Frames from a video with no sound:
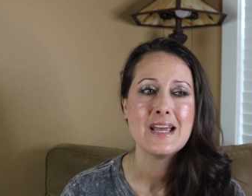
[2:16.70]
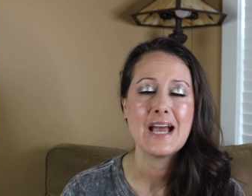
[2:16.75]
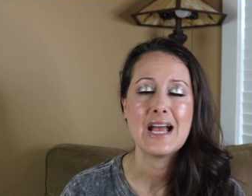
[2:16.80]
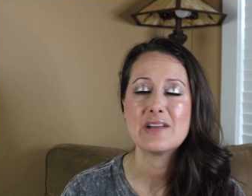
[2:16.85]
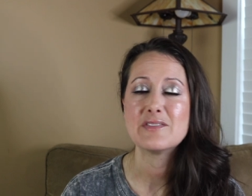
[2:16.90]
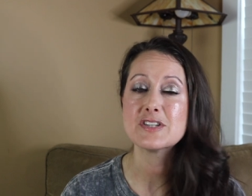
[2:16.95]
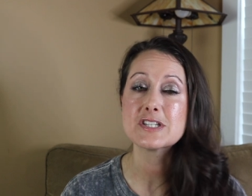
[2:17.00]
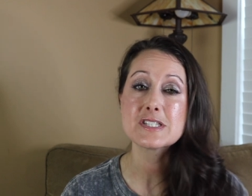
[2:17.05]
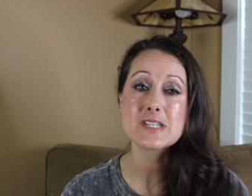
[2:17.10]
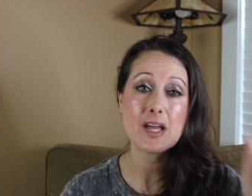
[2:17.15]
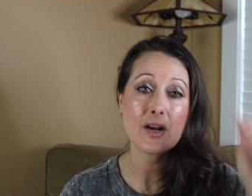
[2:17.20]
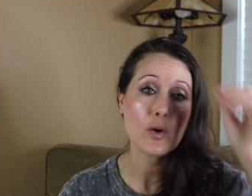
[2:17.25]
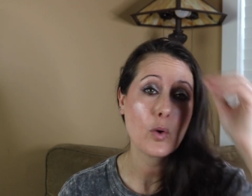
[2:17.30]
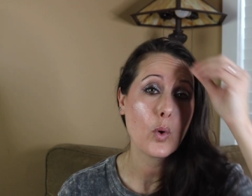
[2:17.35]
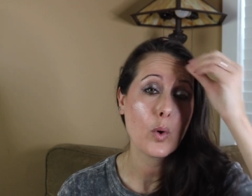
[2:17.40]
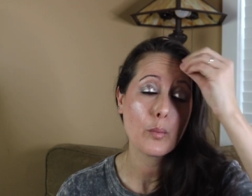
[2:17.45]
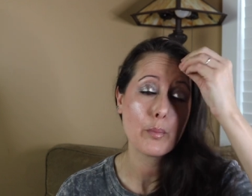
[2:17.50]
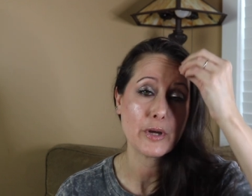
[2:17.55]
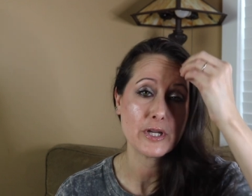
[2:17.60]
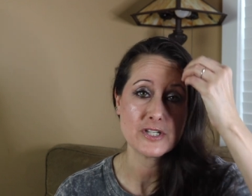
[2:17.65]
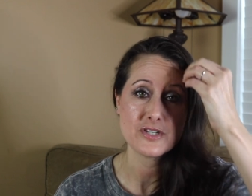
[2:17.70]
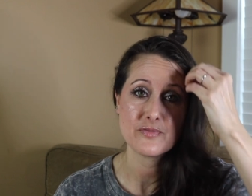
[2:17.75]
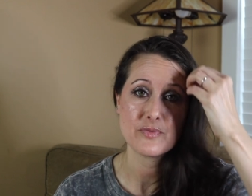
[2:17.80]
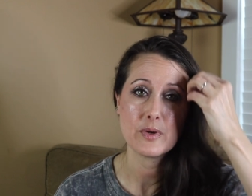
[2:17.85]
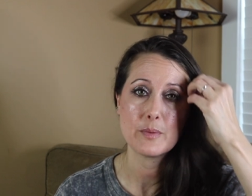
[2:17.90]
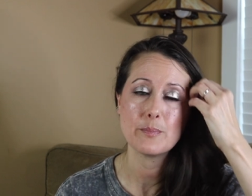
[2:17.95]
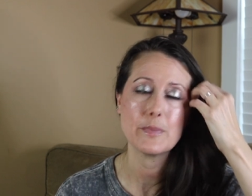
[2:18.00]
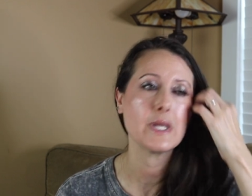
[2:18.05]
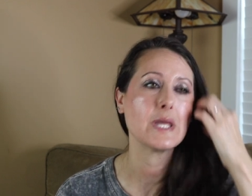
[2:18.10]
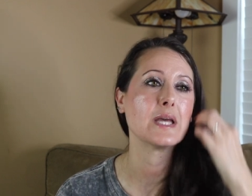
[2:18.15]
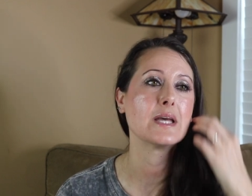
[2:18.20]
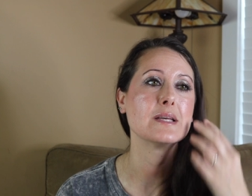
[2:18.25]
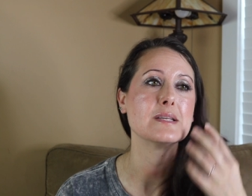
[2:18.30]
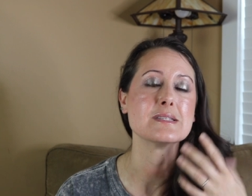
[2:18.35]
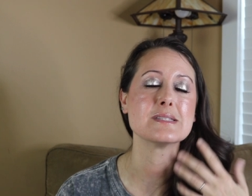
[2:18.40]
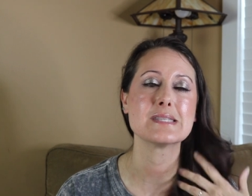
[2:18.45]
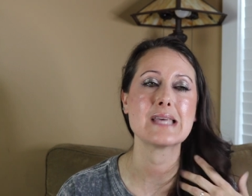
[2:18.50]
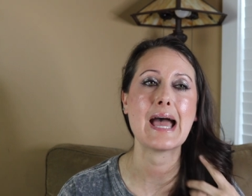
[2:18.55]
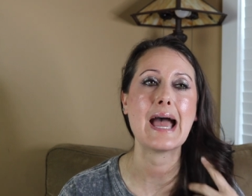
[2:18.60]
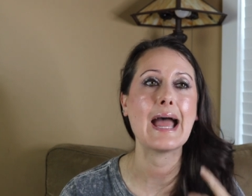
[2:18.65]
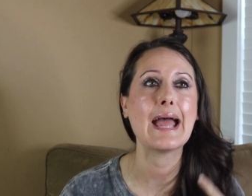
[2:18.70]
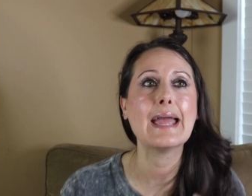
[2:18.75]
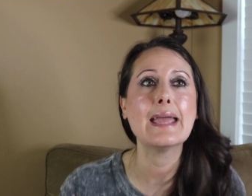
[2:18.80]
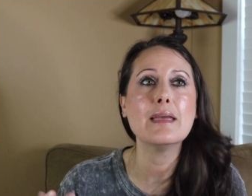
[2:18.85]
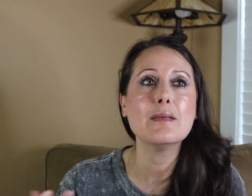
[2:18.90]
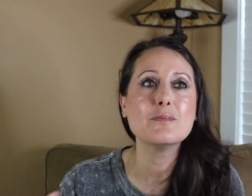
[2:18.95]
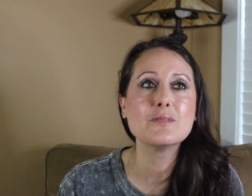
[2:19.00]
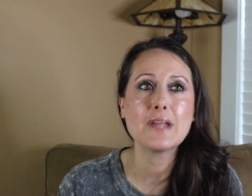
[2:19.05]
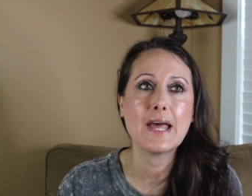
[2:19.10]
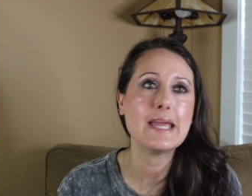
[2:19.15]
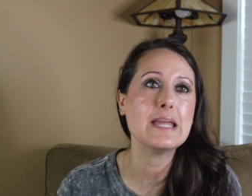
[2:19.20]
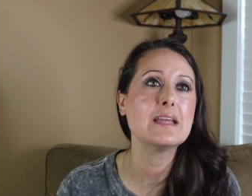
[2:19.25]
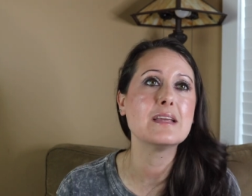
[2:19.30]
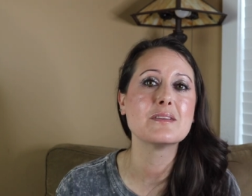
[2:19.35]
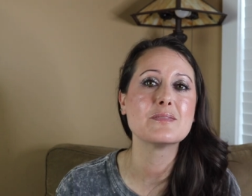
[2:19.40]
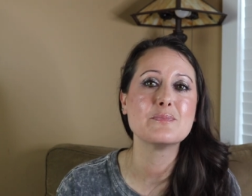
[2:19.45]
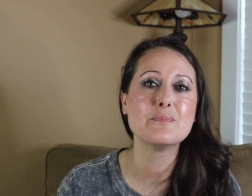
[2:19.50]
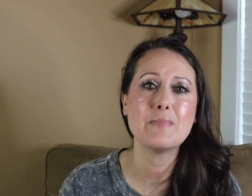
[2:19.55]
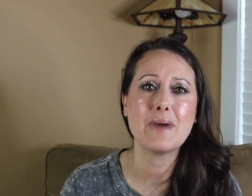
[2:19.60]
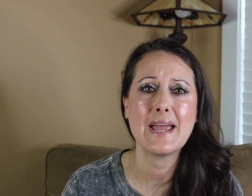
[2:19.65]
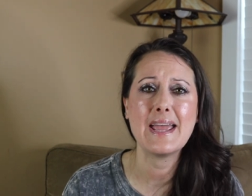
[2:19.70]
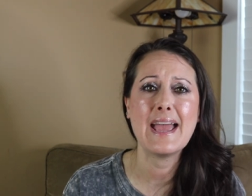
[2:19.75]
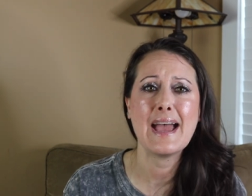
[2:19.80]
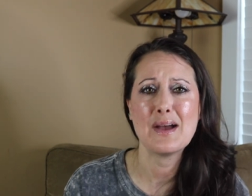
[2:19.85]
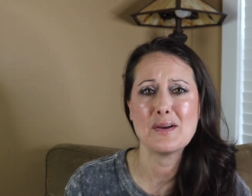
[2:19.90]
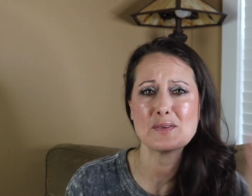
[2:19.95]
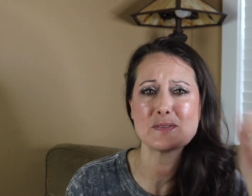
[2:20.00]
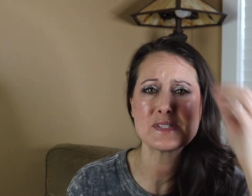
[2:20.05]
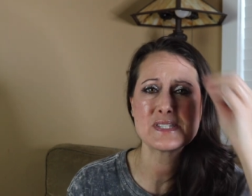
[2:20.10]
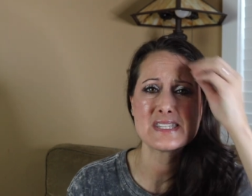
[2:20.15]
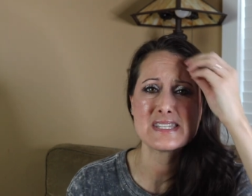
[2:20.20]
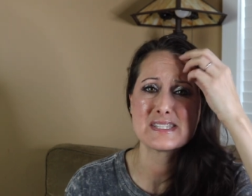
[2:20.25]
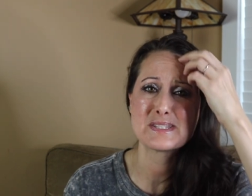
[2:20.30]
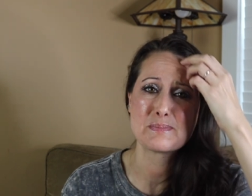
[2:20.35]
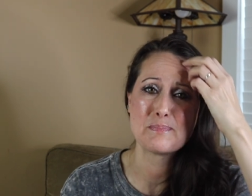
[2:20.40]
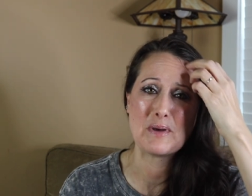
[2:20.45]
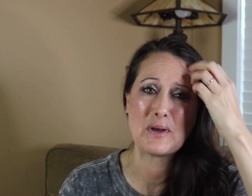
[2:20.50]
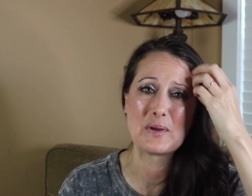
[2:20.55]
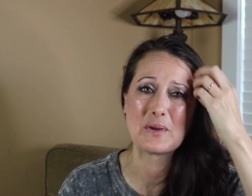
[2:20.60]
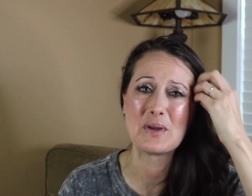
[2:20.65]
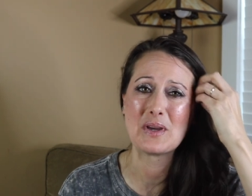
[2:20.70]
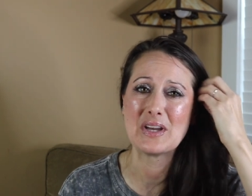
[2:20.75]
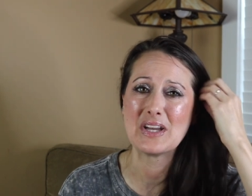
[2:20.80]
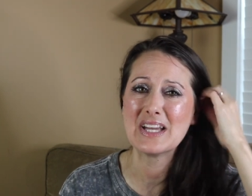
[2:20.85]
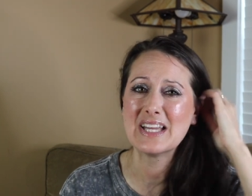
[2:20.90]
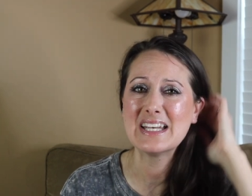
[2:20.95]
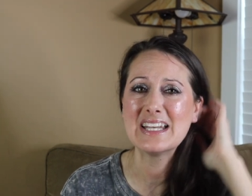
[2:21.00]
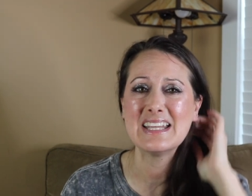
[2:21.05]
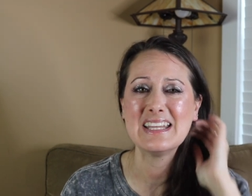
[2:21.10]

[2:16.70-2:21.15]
I just got a whole bunch of them because I like my house to smell good.